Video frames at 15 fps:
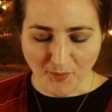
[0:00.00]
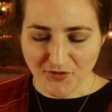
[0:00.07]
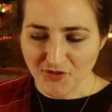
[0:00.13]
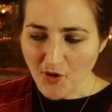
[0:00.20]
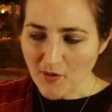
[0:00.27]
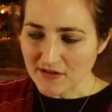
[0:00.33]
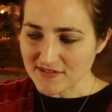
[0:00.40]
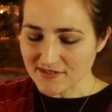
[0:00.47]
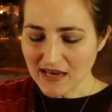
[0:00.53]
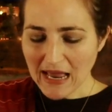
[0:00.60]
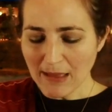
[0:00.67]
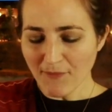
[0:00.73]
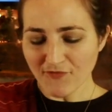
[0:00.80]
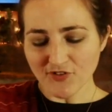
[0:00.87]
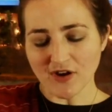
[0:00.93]
So it's
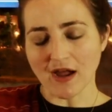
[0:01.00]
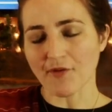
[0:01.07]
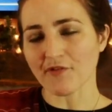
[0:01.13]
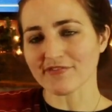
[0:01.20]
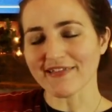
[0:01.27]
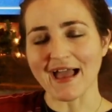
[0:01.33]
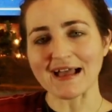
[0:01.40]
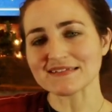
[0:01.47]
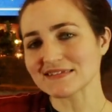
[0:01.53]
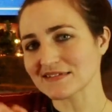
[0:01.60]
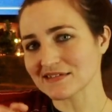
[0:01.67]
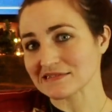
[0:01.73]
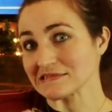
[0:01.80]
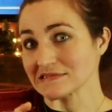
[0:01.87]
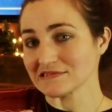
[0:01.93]
time for our
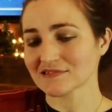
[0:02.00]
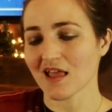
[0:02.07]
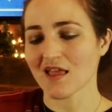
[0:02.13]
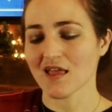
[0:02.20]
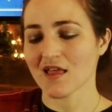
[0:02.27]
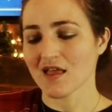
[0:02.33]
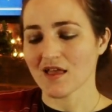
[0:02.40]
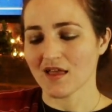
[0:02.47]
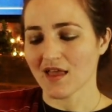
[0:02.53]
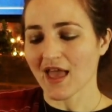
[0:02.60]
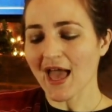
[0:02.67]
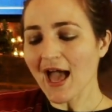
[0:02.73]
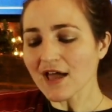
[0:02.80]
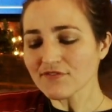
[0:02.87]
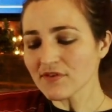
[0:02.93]
last
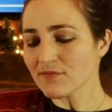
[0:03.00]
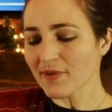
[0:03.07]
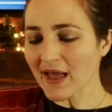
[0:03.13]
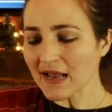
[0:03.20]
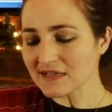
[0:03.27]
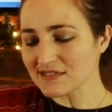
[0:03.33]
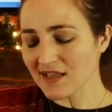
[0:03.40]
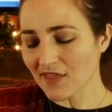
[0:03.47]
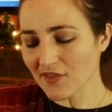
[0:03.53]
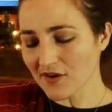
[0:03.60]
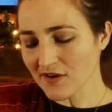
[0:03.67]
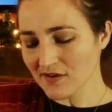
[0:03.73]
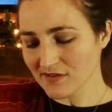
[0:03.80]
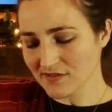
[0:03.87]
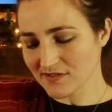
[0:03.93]
Advent bag
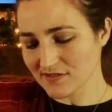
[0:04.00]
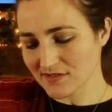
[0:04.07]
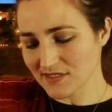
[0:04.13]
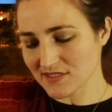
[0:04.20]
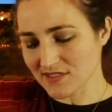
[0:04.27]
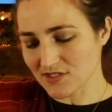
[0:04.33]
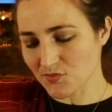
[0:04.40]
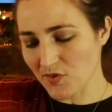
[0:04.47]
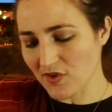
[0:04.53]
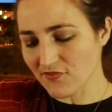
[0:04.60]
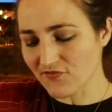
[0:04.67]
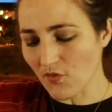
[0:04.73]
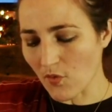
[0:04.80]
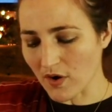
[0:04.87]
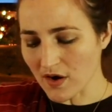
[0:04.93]
together. This is week
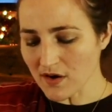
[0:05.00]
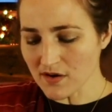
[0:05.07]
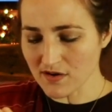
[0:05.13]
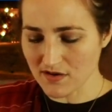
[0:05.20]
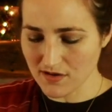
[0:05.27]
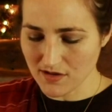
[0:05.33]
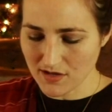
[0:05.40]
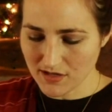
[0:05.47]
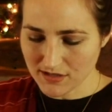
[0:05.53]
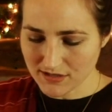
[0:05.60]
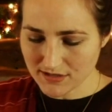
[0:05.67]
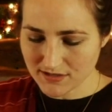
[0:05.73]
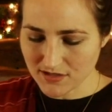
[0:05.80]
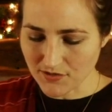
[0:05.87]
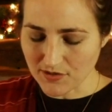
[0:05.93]
4,
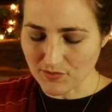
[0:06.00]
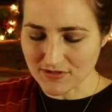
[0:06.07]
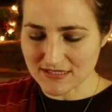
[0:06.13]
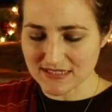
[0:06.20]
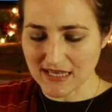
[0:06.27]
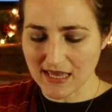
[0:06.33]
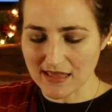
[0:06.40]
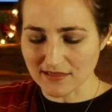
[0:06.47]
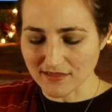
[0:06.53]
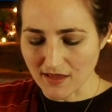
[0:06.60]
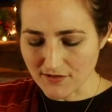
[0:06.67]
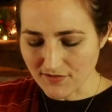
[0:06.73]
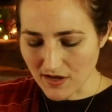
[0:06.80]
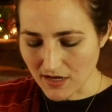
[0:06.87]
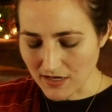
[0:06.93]
so it will say
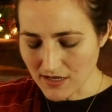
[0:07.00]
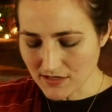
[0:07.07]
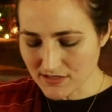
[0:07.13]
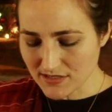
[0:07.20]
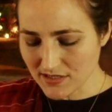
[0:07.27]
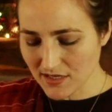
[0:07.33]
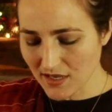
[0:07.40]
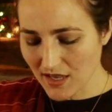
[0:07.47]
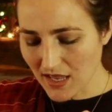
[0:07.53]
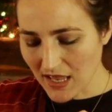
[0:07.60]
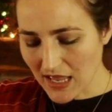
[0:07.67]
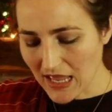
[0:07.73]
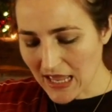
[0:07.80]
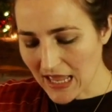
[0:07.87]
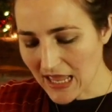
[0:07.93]
love on it.
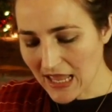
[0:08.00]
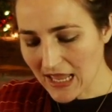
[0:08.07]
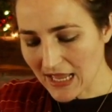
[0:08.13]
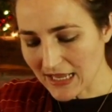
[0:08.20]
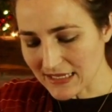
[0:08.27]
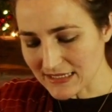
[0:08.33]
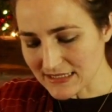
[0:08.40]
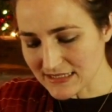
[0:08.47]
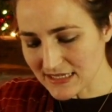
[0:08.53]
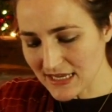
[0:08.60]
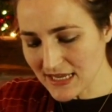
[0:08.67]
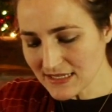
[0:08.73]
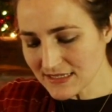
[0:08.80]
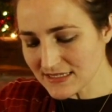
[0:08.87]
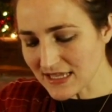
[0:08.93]
And
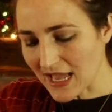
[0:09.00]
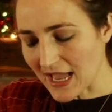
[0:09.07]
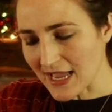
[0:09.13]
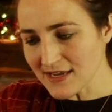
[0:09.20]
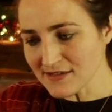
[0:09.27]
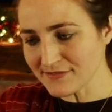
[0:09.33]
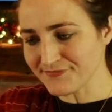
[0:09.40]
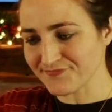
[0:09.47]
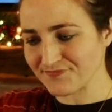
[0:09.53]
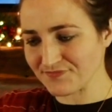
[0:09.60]
inside,